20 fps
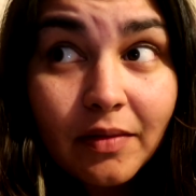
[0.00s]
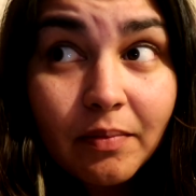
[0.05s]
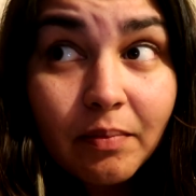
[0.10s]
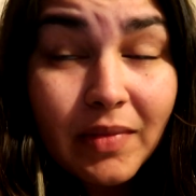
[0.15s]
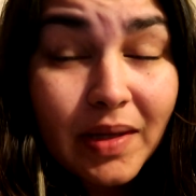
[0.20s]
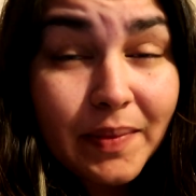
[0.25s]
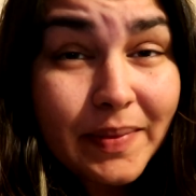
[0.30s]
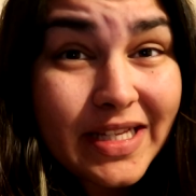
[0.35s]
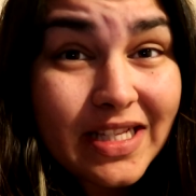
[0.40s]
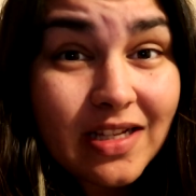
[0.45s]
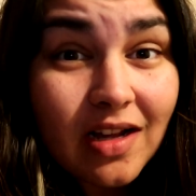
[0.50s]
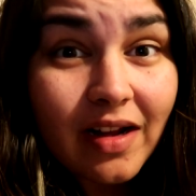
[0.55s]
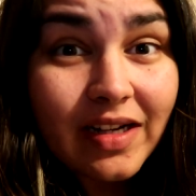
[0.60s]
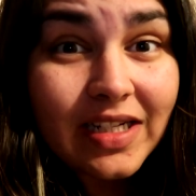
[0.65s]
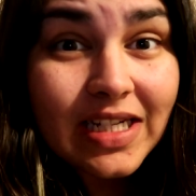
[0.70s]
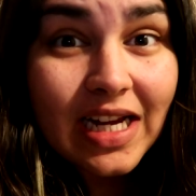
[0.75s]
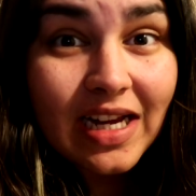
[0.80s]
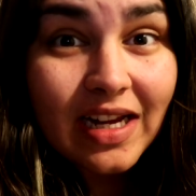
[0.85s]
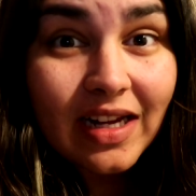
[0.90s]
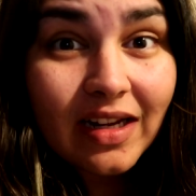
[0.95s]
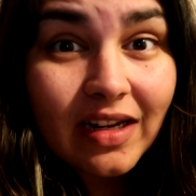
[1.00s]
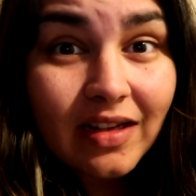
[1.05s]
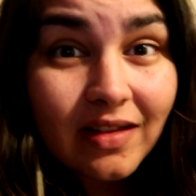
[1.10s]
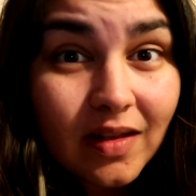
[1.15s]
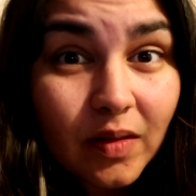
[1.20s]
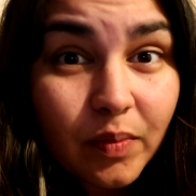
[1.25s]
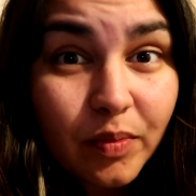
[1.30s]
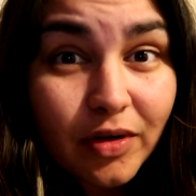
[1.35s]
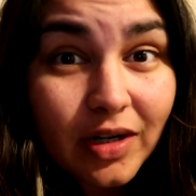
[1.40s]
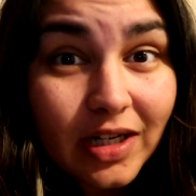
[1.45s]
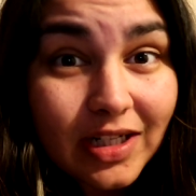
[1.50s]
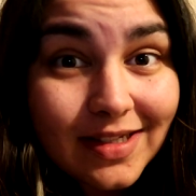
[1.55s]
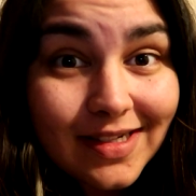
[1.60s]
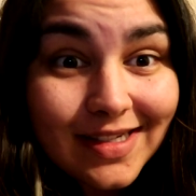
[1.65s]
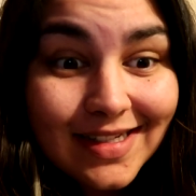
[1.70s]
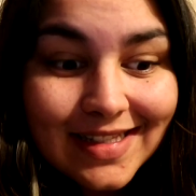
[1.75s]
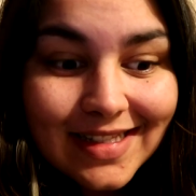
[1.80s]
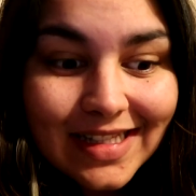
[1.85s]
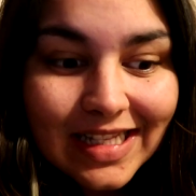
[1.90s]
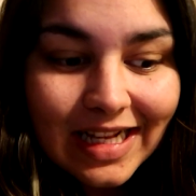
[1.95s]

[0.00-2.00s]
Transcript: Maybe Sartak, the prince?